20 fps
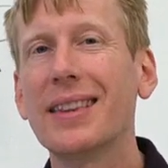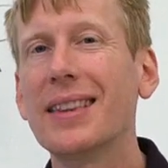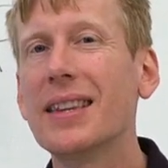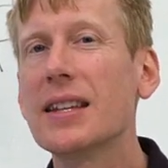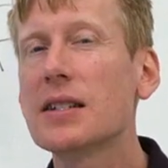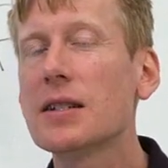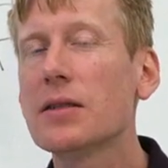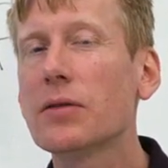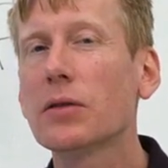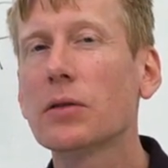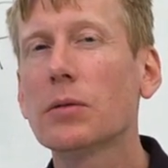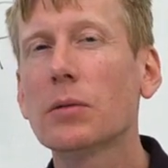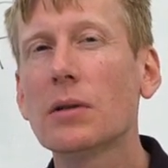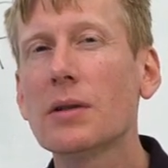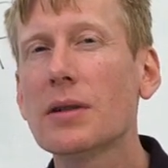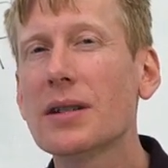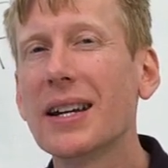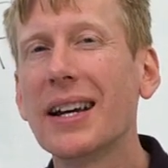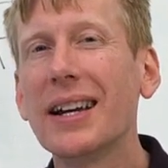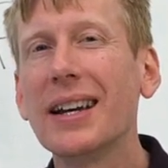This, of
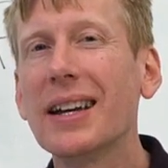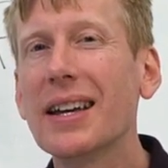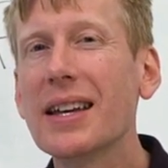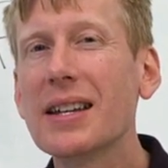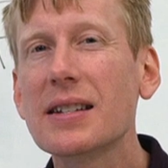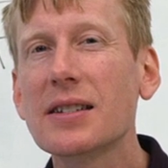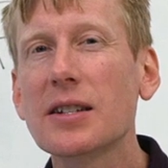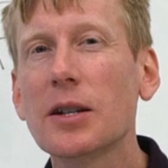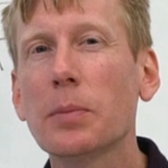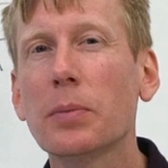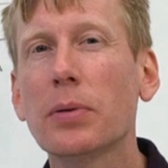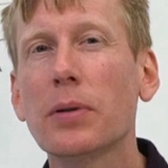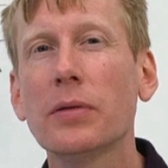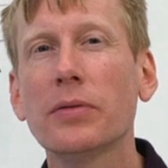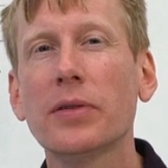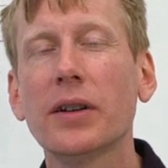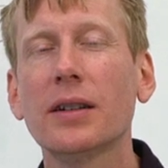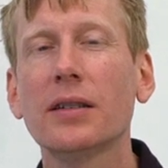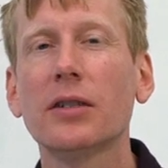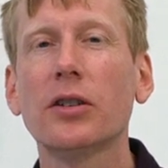course, isn't a
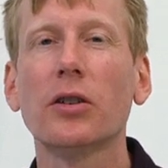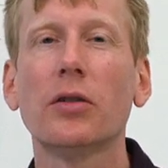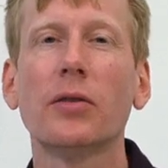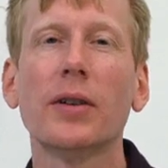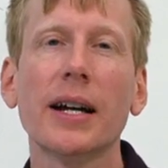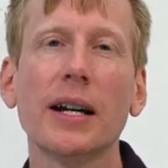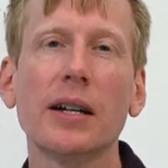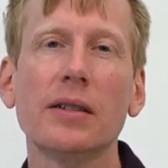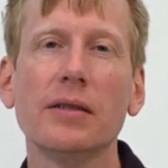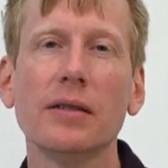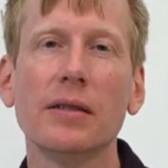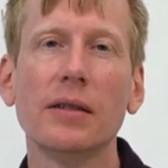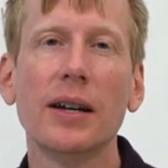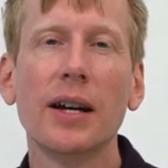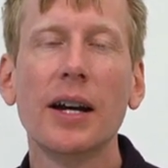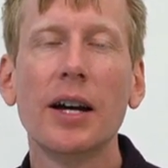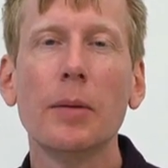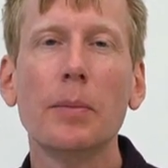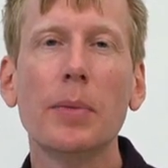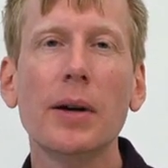perfect
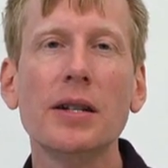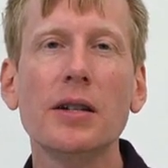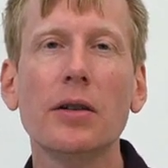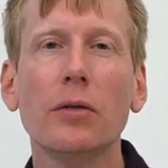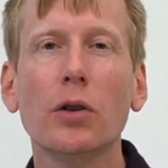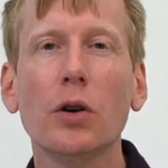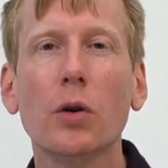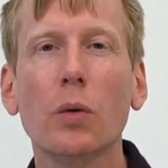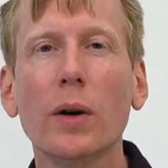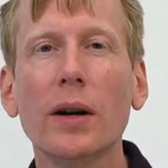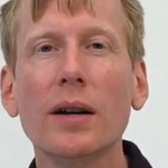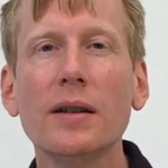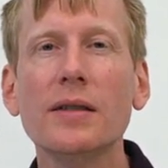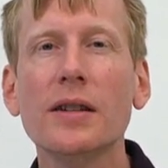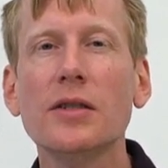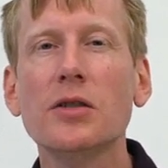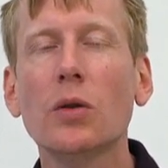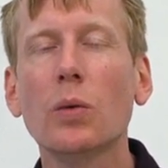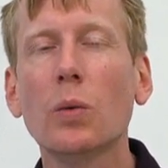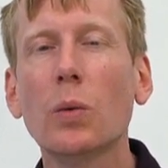correction because it requires
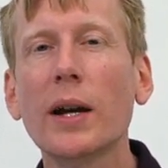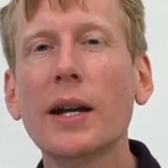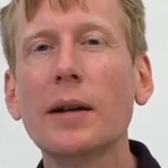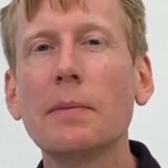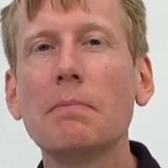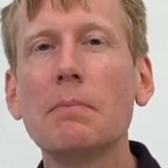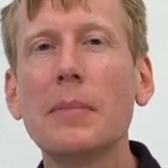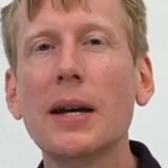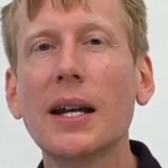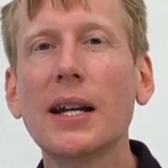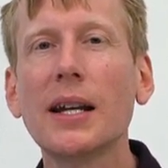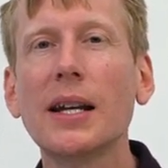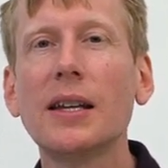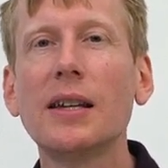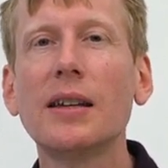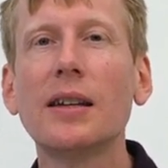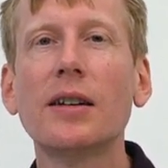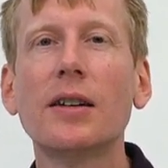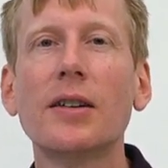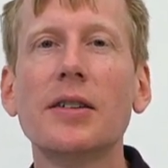us to wait many
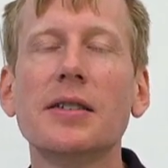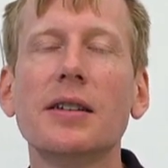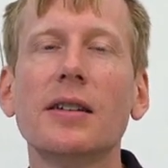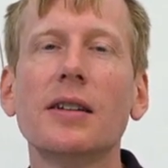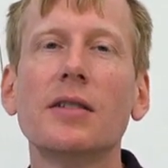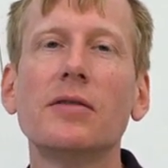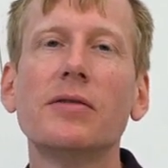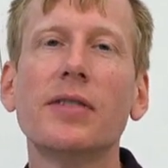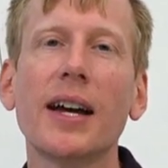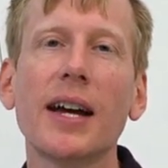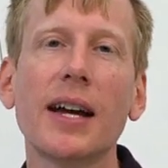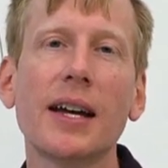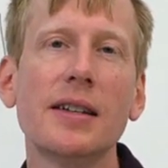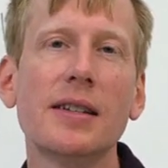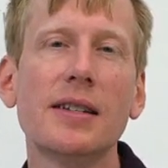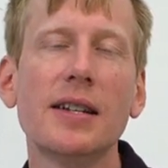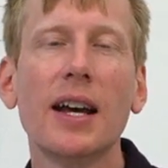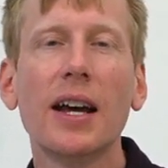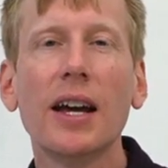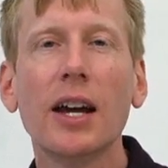years in
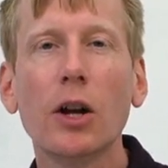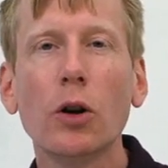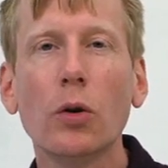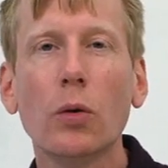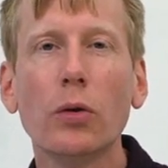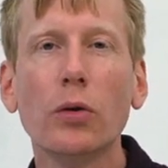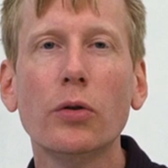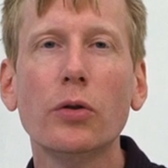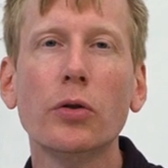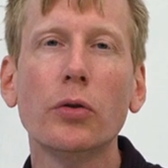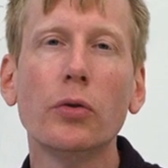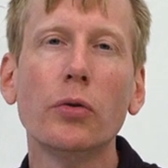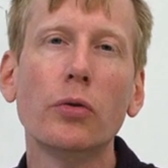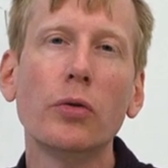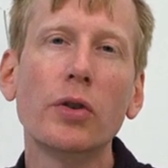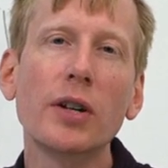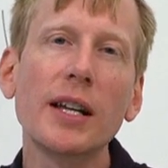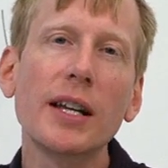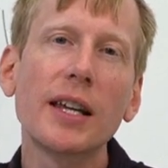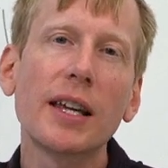advance in order to
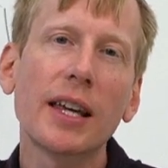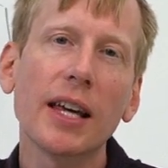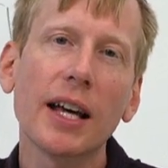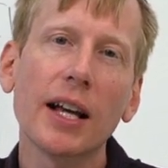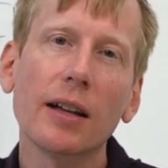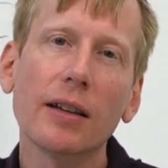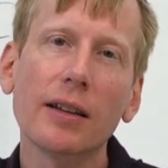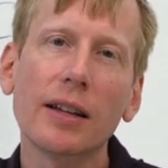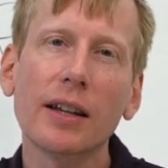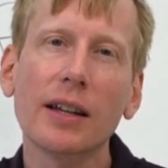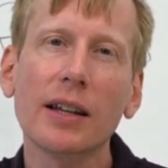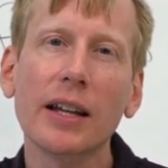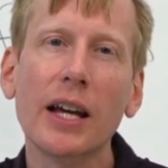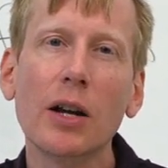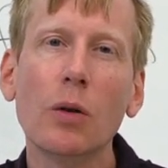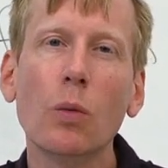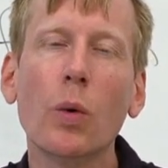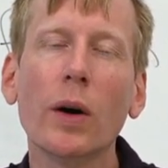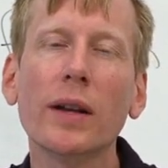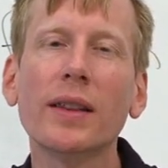
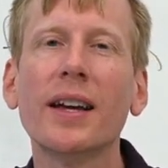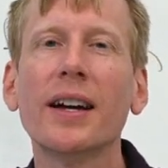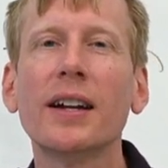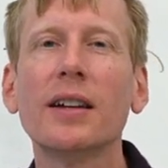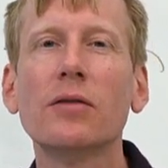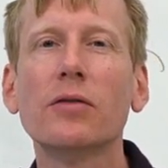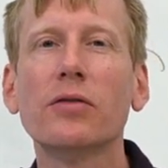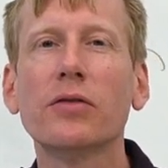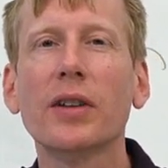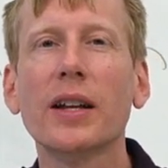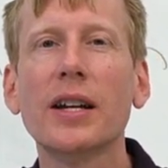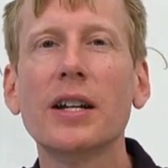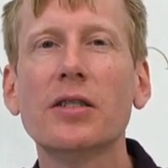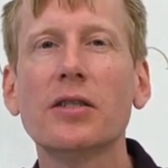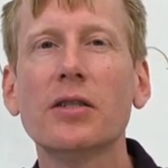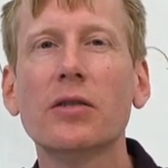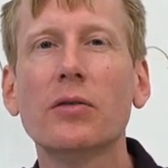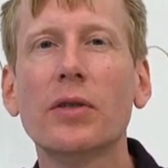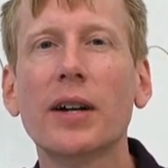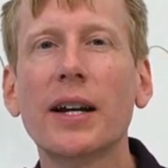recalculate what that
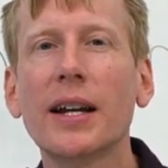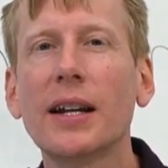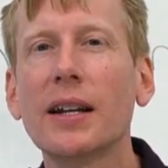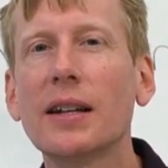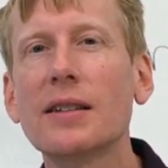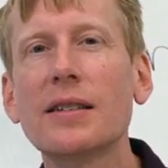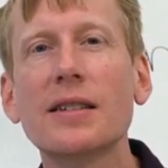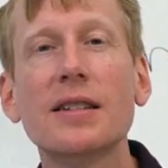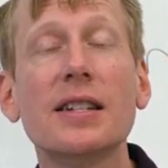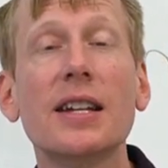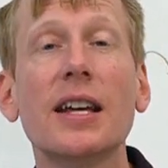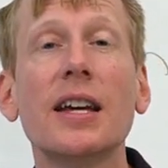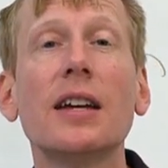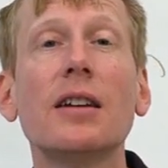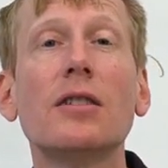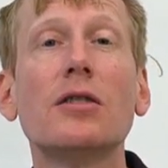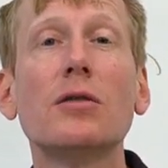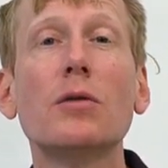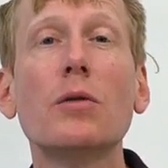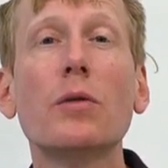inflation rate in,
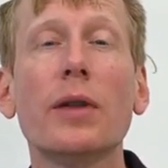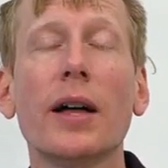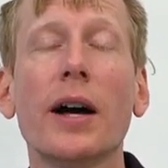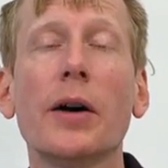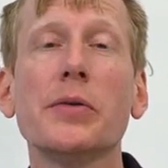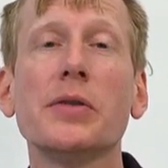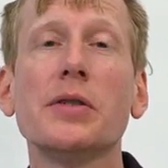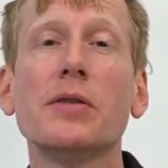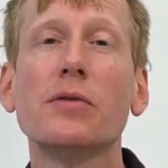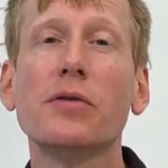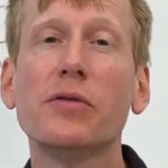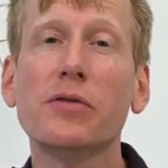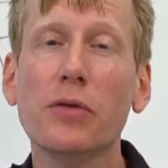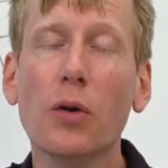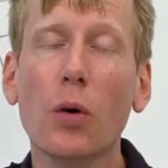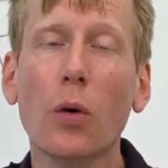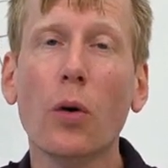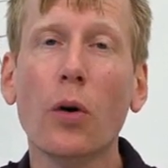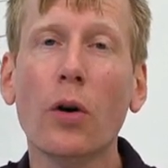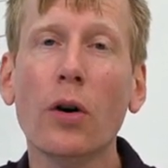say,
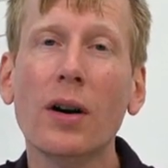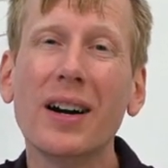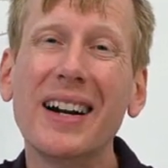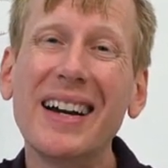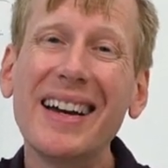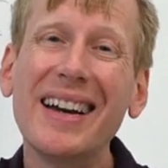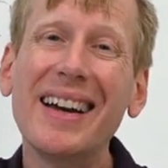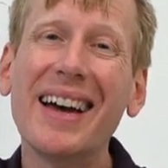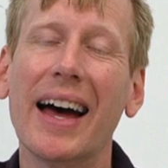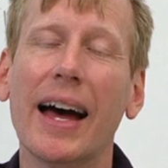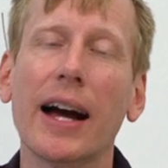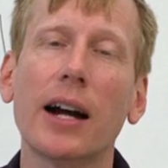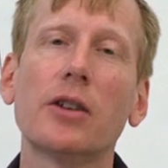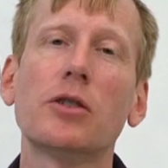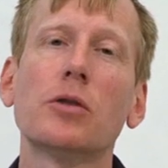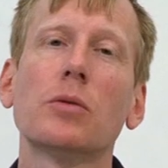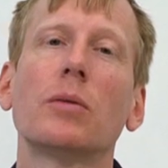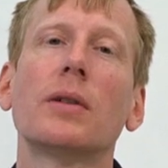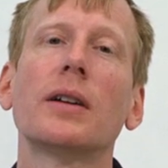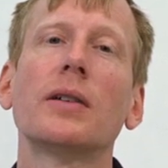2004
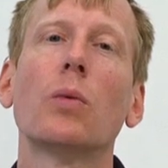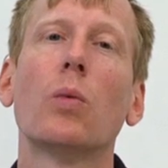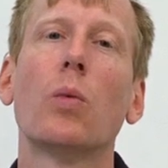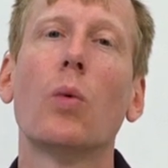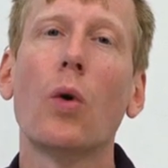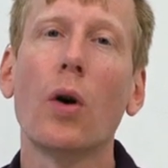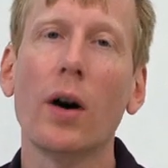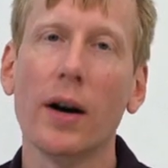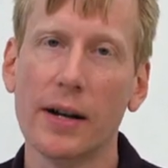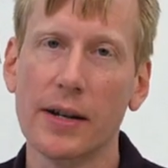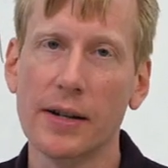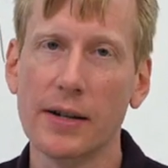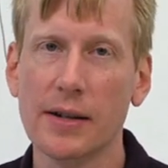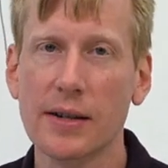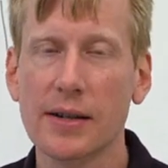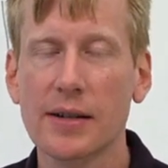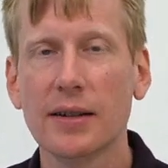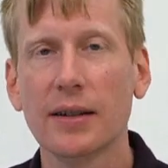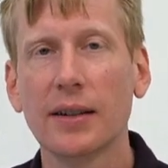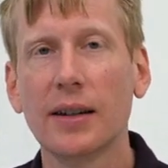actually
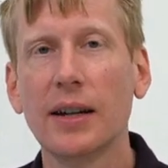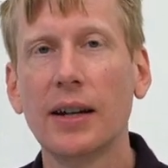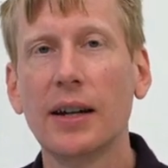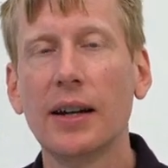was.